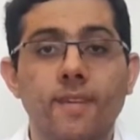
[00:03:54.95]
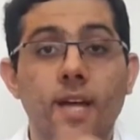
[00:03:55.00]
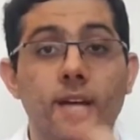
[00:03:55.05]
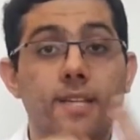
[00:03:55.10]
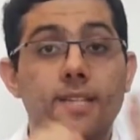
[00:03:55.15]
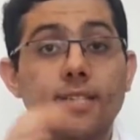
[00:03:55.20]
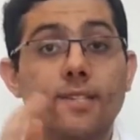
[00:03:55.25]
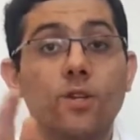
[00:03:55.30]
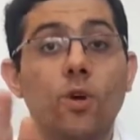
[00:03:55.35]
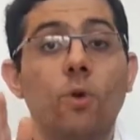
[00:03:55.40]

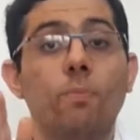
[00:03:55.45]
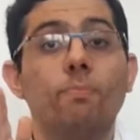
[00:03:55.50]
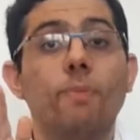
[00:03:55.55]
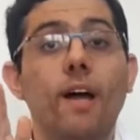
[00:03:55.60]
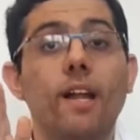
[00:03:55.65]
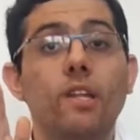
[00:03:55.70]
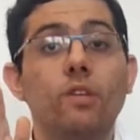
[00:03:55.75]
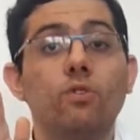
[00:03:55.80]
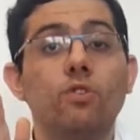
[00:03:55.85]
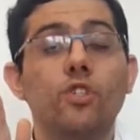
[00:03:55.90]
So
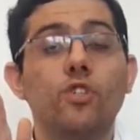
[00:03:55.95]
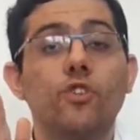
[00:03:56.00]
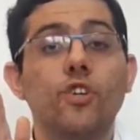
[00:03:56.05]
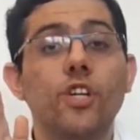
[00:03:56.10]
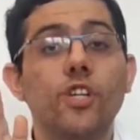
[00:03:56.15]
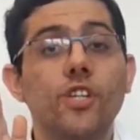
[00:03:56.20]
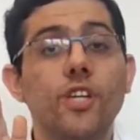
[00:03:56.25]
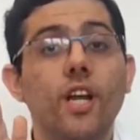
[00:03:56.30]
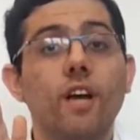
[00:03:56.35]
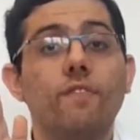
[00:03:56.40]

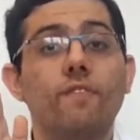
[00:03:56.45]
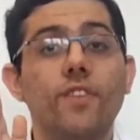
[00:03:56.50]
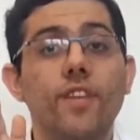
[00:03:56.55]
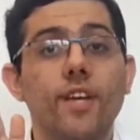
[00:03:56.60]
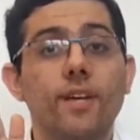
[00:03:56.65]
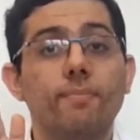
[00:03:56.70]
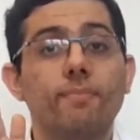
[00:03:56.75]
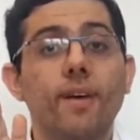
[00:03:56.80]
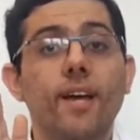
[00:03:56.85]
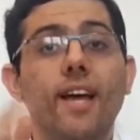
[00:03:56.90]
malnutrition of
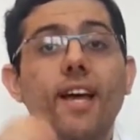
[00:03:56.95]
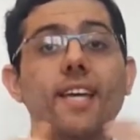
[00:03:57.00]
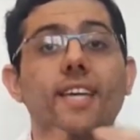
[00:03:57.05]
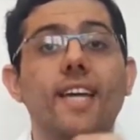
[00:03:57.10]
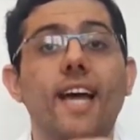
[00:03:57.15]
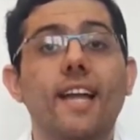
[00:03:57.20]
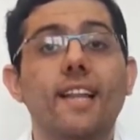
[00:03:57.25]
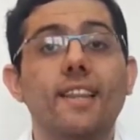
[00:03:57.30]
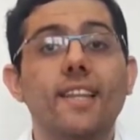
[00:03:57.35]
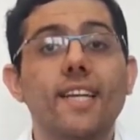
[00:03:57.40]
them
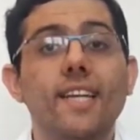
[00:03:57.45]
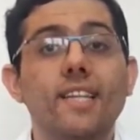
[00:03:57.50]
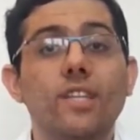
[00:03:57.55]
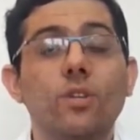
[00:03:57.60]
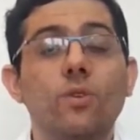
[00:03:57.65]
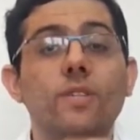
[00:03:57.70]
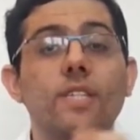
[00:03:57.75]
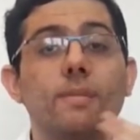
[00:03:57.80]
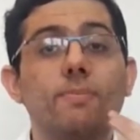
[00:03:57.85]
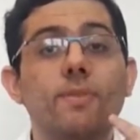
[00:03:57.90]
can lead
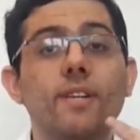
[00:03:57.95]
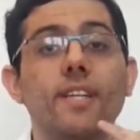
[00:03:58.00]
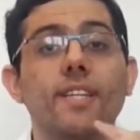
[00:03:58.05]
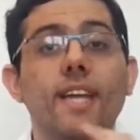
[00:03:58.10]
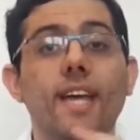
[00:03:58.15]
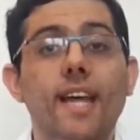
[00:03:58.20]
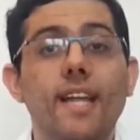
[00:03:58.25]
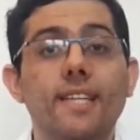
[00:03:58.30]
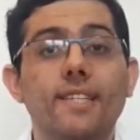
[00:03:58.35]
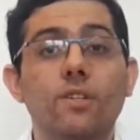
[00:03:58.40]
to split
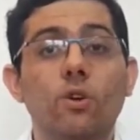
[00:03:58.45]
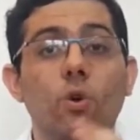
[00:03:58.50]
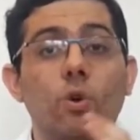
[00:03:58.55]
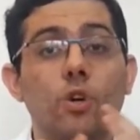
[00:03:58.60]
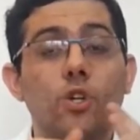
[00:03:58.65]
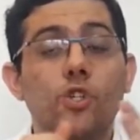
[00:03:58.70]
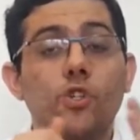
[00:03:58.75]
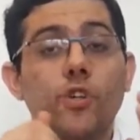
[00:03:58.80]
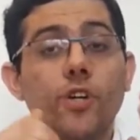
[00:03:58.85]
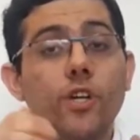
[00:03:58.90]
ends or
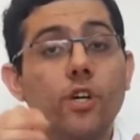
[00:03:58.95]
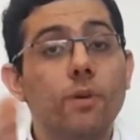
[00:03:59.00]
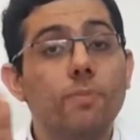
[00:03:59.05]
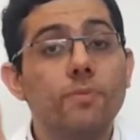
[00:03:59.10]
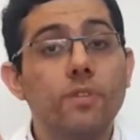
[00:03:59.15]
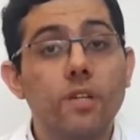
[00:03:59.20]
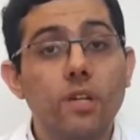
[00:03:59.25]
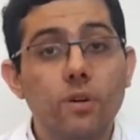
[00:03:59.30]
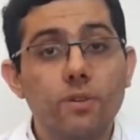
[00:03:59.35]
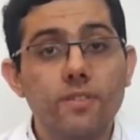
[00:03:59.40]

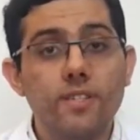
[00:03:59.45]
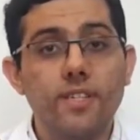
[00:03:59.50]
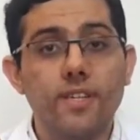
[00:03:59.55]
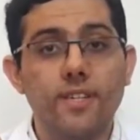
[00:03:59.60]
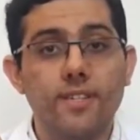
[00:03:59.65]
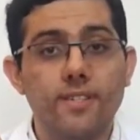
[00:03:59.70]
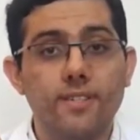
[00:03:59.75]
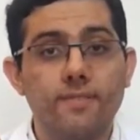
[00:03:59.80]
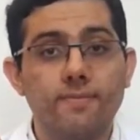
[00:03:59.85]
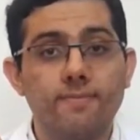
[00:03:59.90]
trichoptilosis.